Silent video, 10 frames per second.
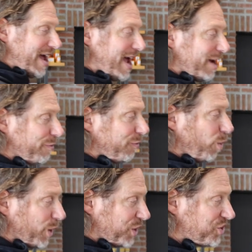
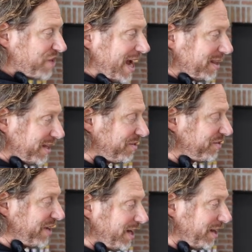hand-forged stainless
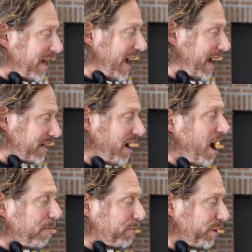steel and
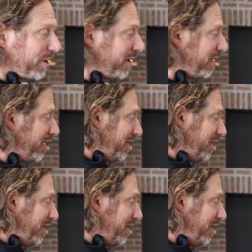copper